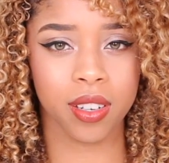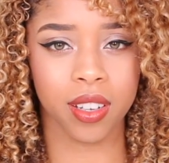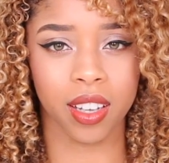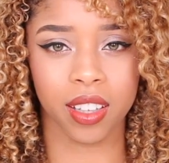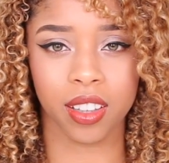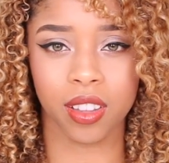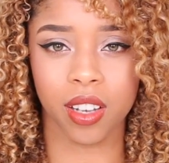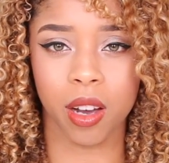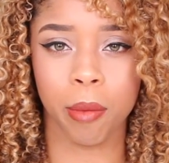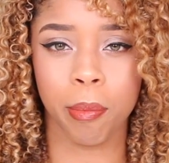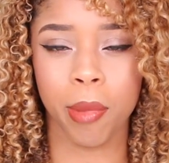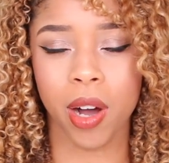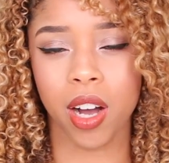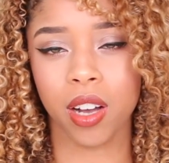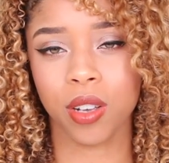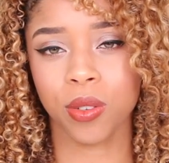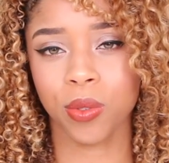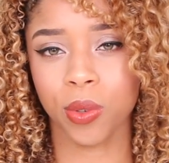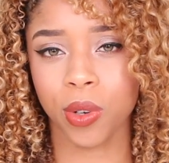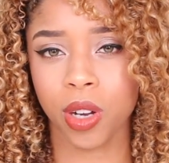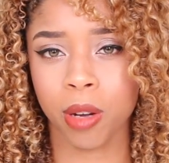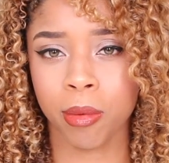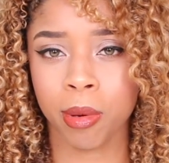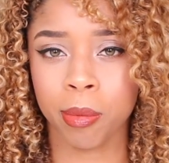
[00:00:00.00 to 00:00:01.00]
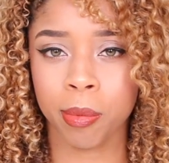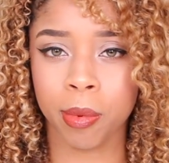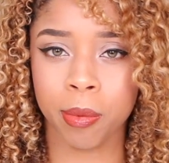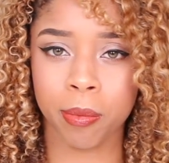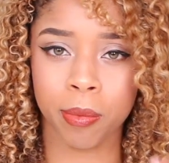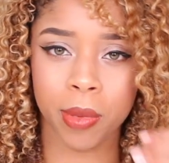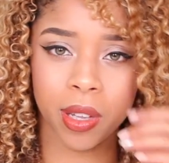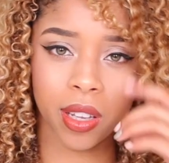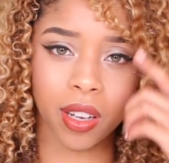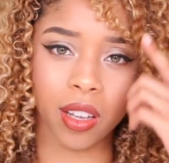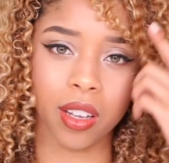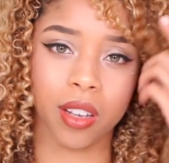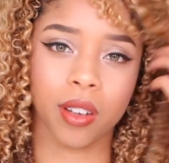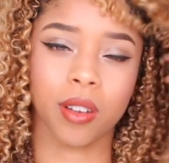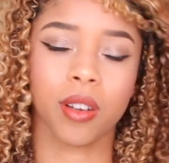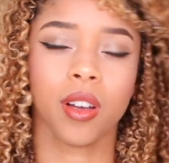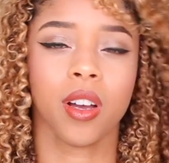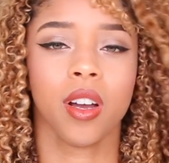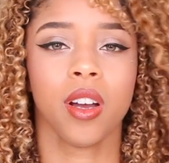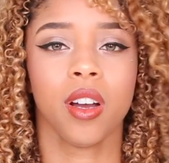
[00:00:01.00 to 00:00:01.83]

Like a box will come up and be like,